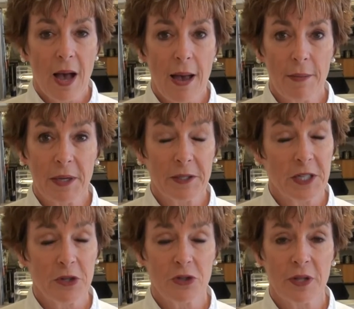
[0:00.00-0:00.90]
I'm a
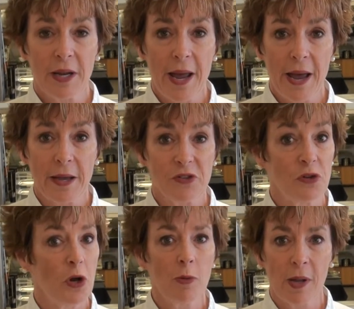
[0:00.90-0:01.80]
teacher that has
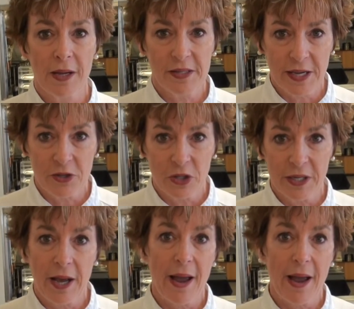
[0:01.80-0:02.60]
no block scheduling.